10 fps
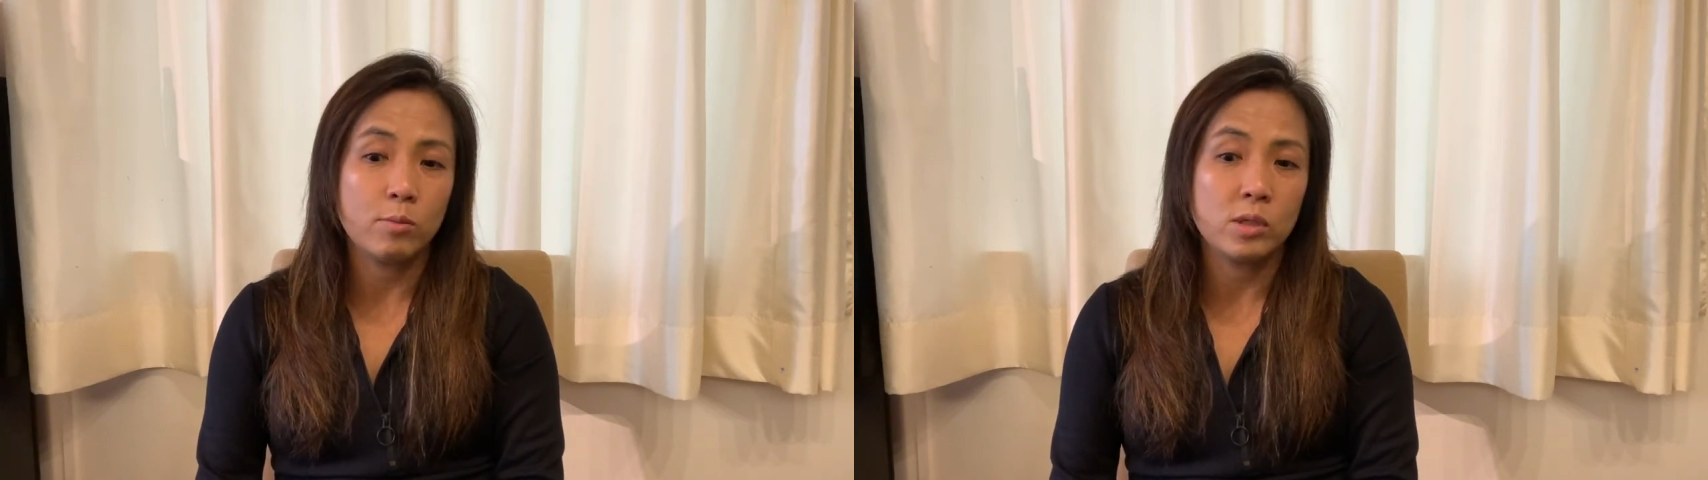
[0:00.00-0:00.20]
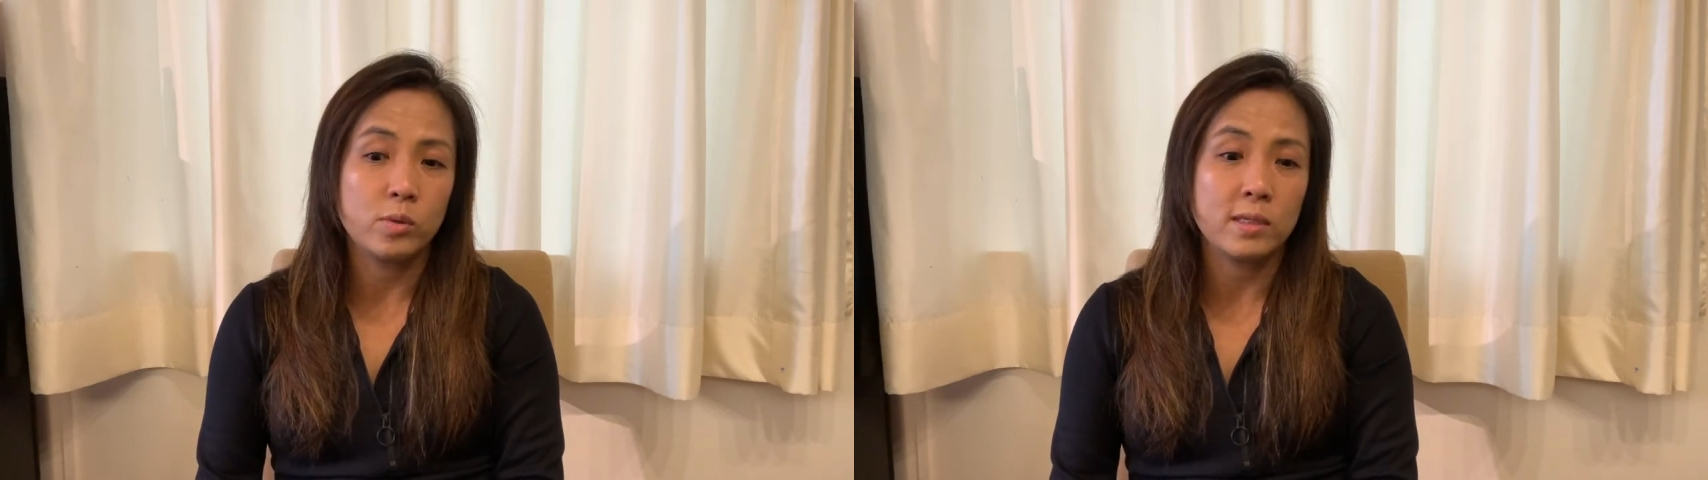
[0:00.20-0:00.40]

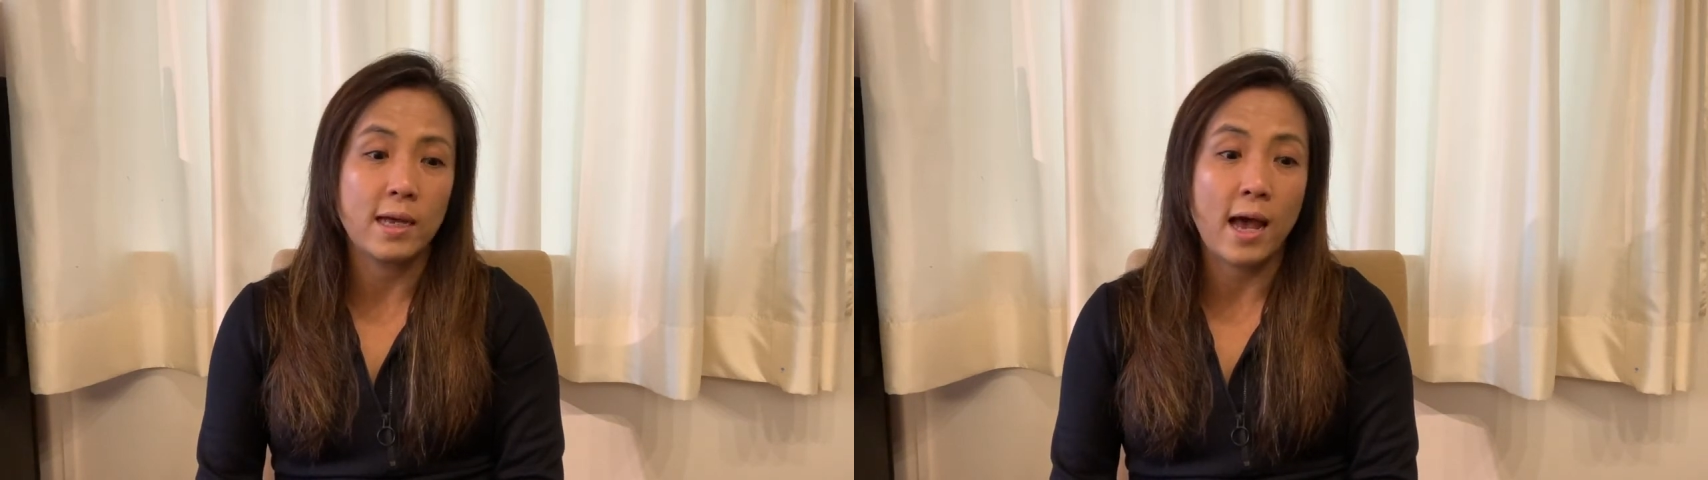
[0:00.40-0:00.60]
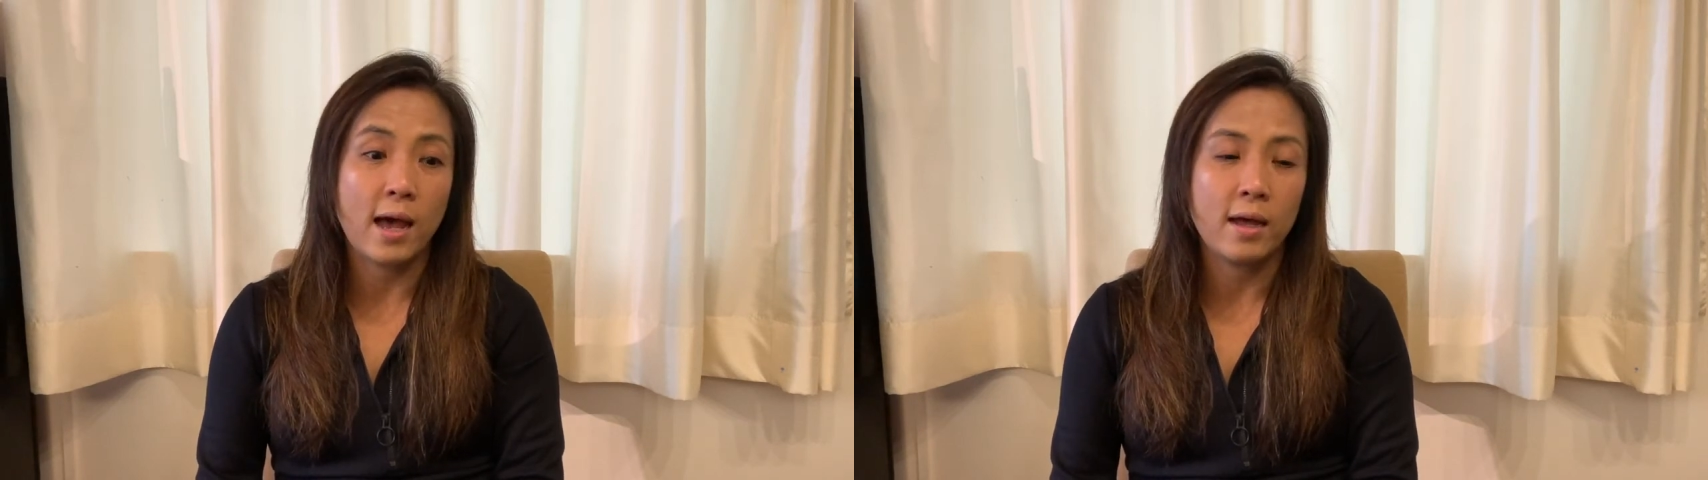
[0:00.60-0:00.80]
which was
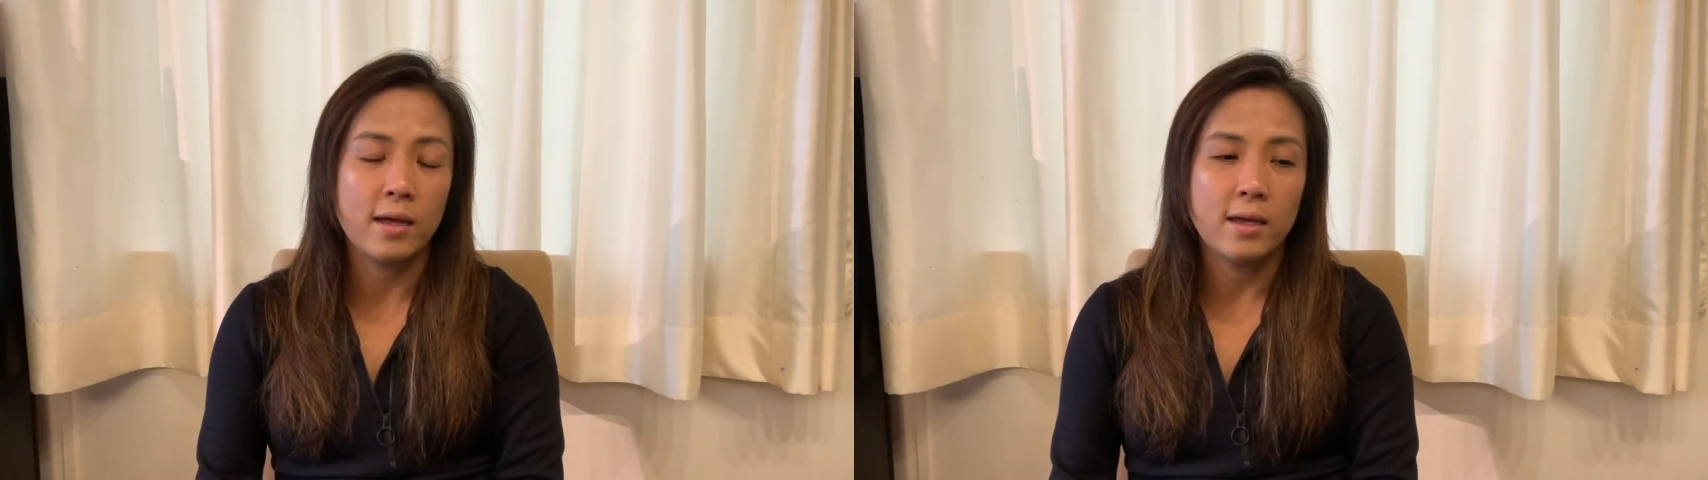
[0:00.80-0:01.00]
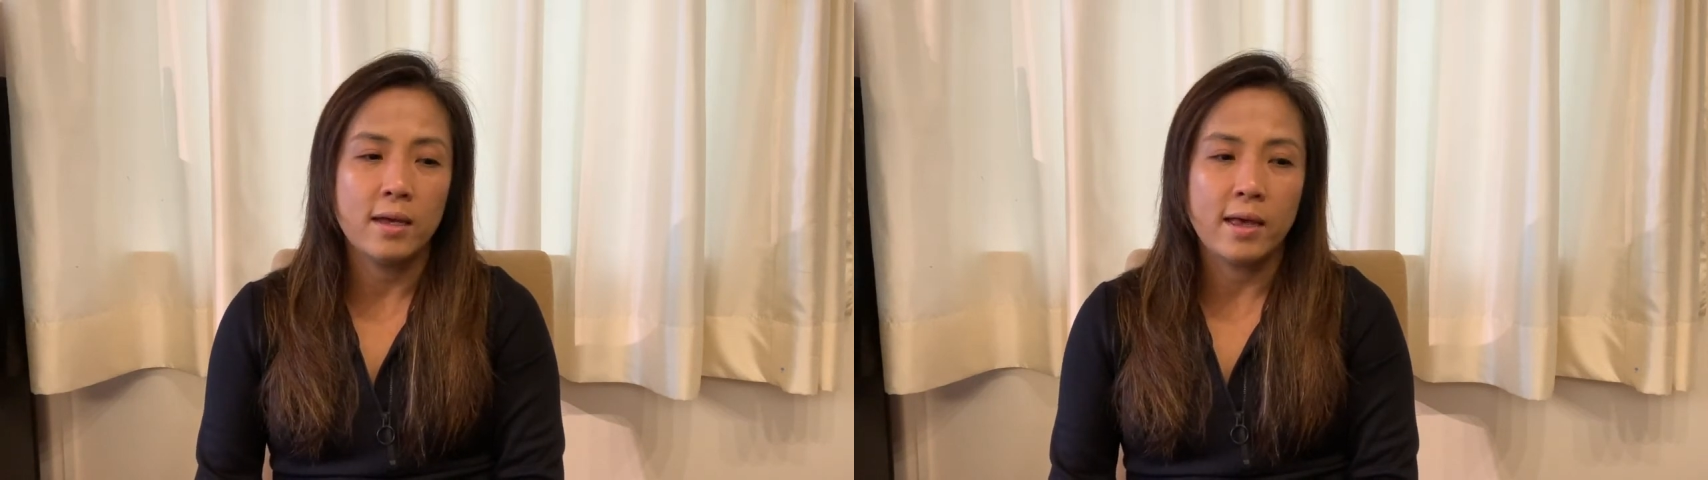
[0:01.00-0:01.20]
Nga,
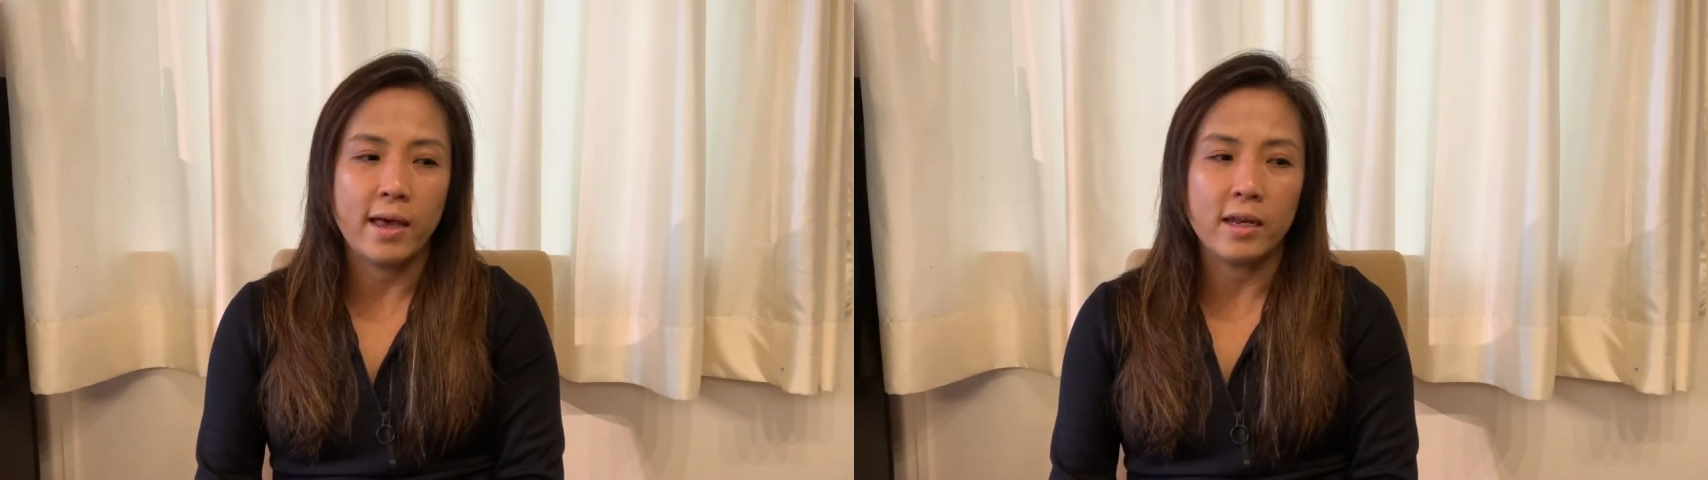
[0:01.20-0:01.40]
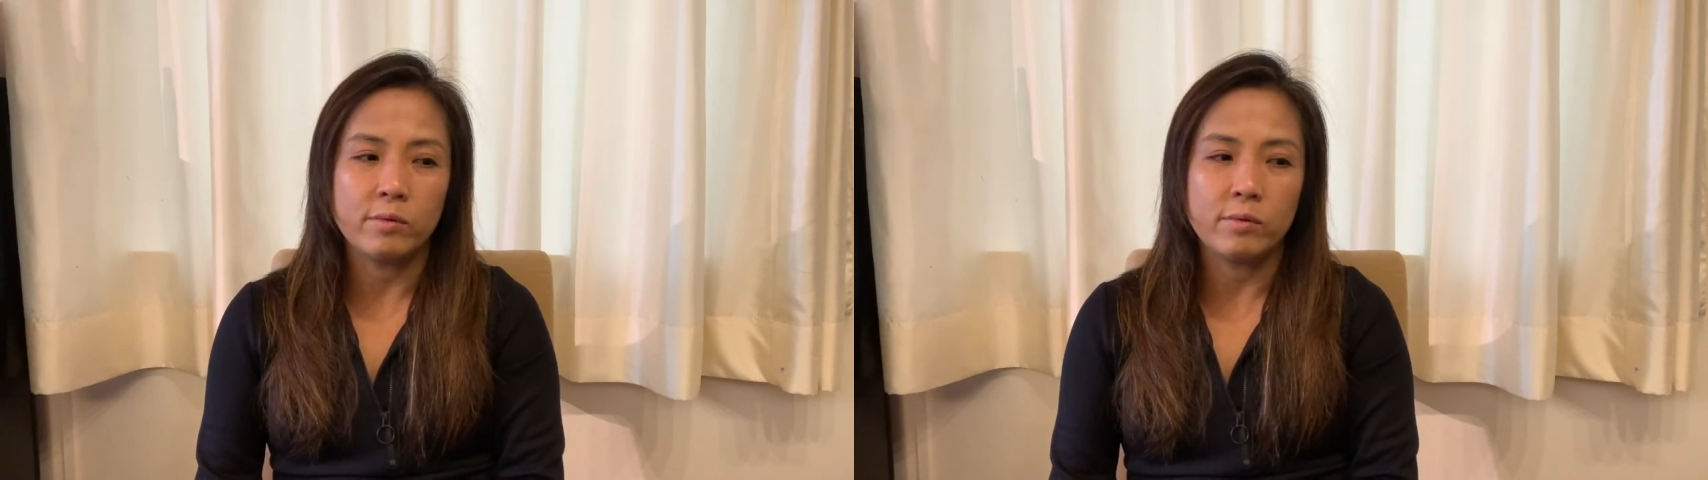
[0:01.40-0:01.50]
and it